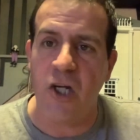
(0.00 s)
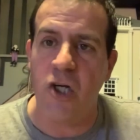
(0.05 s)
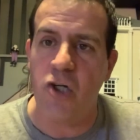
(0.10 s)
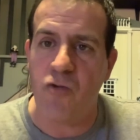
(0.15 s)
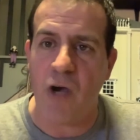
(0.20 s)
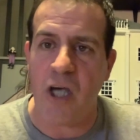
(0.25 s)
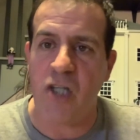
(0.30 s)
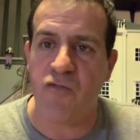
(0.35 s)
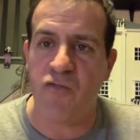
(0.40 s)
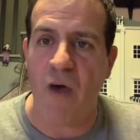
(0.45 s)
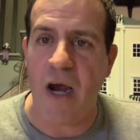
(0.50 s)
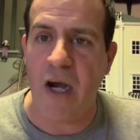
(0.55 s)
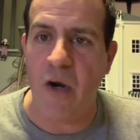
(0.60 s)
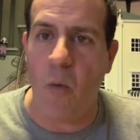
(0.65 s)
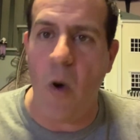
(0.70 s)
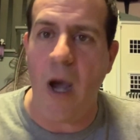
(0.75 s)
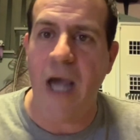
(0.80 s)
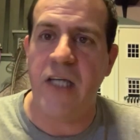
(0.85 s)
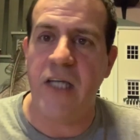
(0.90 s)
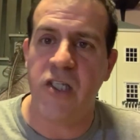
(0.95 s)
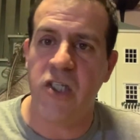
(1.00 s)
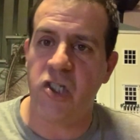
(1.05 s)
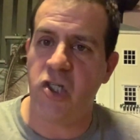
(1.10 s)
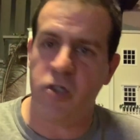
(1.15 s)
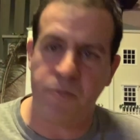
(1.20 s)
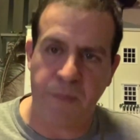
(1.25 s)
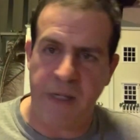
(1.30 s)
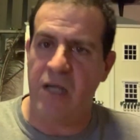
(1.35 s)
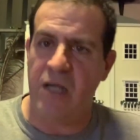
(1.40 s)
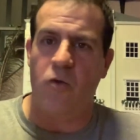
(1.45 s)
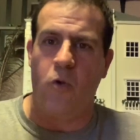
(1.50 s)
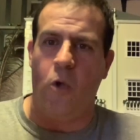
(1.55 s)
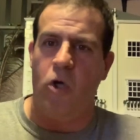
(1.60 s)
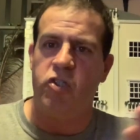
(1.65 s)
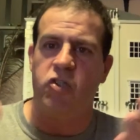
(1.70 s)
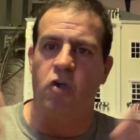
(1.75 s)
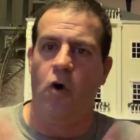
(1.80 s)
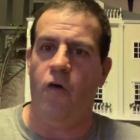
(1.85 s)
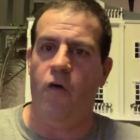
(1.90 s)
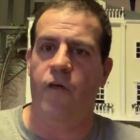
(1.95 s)
addressed right away? Is this just being
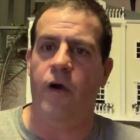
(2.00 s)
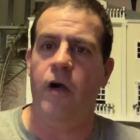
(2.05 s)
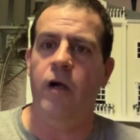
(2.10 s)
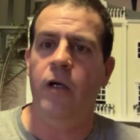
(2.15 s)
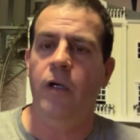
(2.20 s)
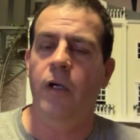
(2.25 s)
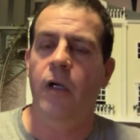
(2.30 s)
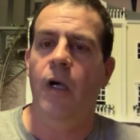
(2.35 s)
glossed over?